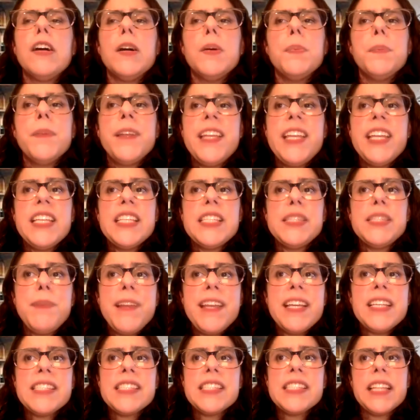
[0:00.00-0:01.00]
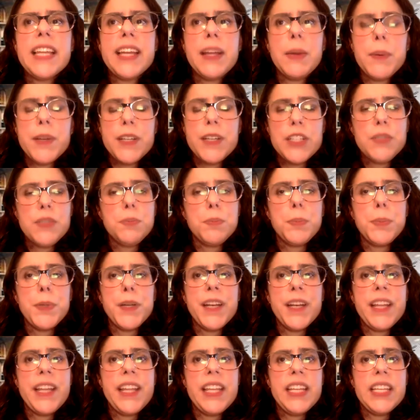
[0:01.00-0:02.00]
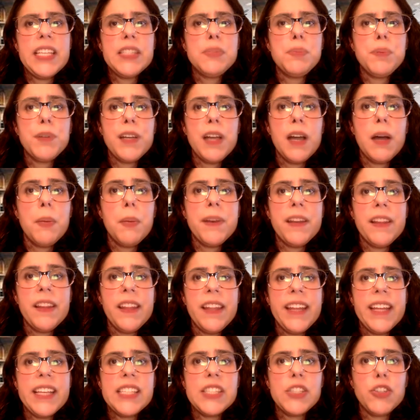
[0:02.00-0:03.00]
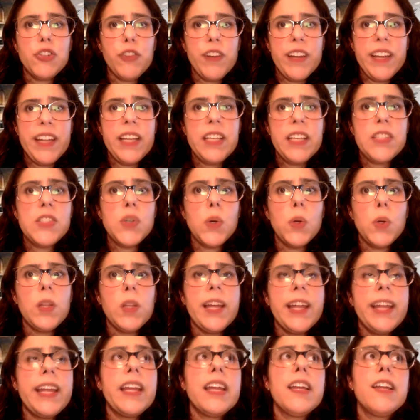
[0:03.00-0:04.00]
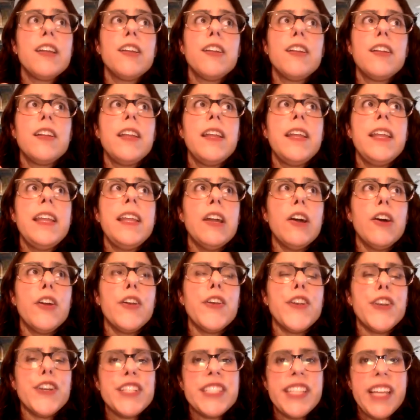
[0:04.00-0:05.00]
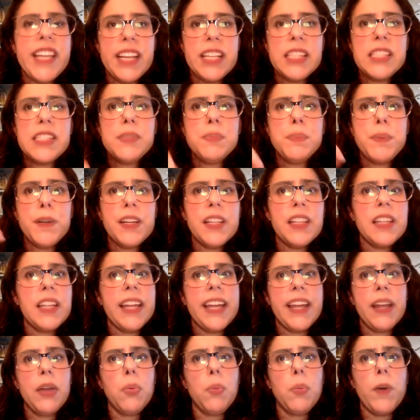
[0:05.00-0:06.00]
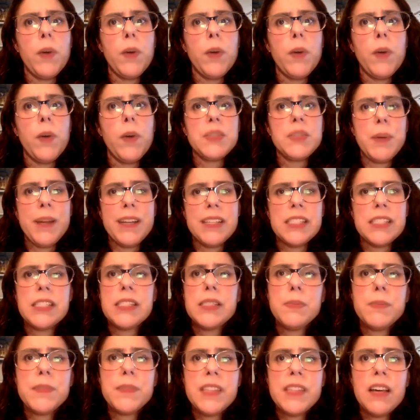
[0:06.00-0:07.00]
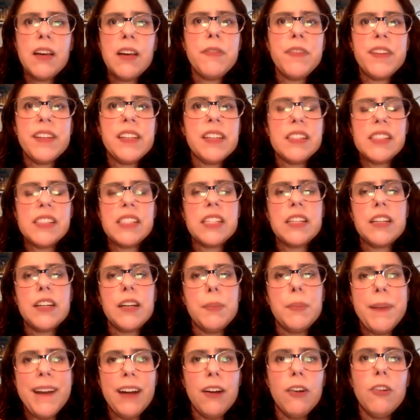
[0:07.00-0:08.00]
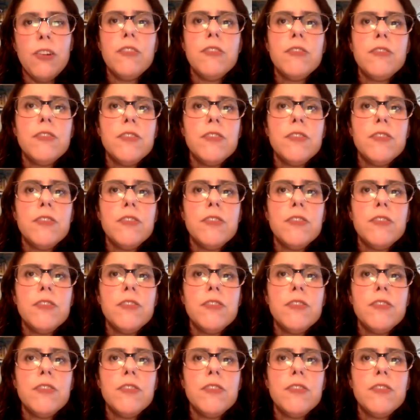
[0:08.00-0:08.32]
he speaks the language, but he's predominantly is Greek. So like he understands, but like when he expresses himself, it doesn't come out